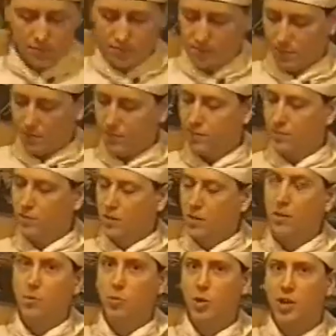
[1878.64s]
What I'm
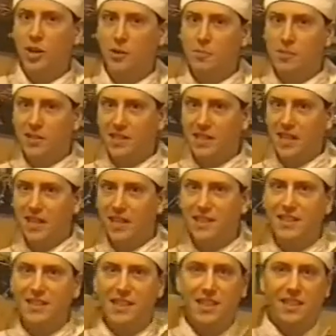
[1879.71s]
putting in it is
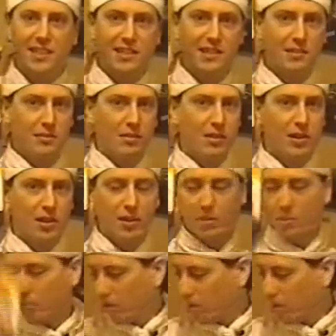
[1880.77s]
brown sauce,